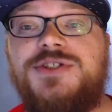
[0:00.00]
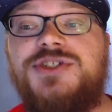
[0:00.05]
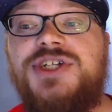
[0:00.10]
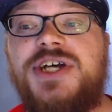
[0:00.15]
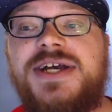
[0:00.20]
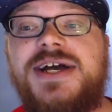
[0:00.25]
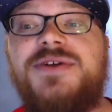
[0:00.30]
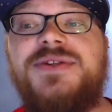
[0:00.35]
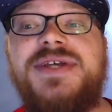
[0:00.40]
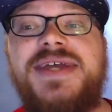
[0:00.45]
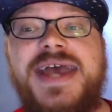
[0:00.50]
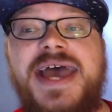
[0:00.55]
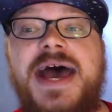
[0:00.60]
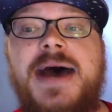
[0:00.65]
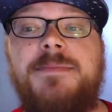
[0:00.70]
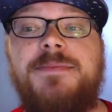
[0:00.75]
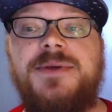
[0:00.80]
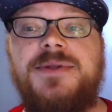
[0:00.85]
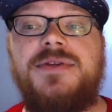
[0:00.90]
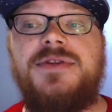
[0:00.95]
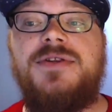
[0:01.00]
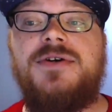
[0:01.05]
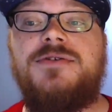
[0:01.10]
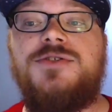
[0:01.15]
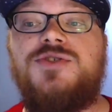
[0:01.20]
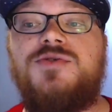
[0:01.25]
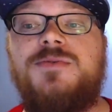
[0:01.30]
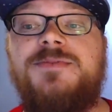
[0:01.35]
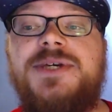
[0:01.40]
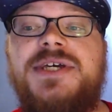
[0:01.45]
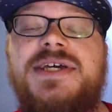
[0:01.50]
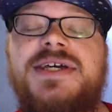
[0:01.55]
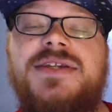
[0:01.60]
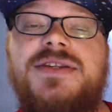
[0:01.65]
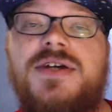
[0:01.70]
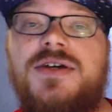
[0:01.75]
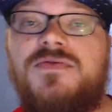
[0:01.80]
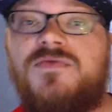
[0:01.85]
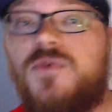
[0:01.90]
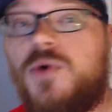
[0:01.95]
check out the app. Those will be in
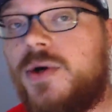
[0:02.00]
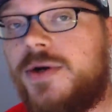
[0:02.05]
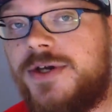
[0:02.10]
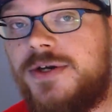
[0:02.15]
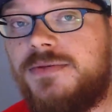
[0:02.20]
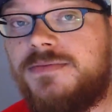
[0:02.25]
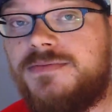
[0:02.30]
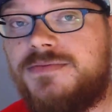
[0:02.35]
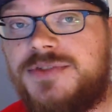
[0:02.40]
there for you.